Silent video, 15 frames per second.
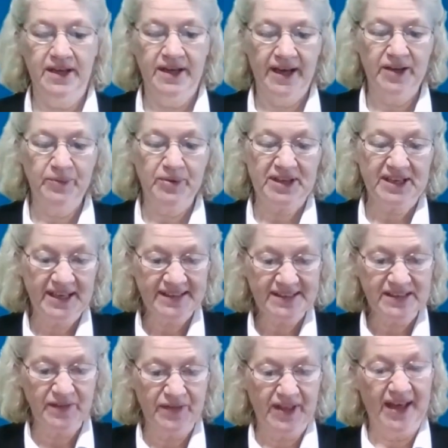And because
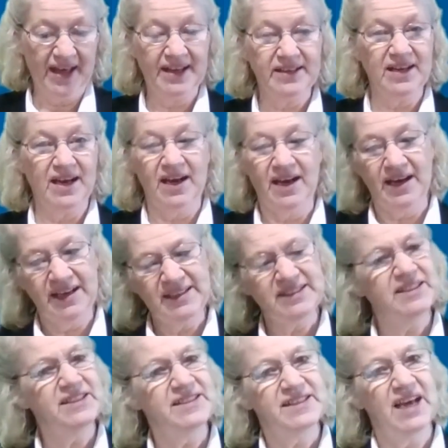of that, I didn't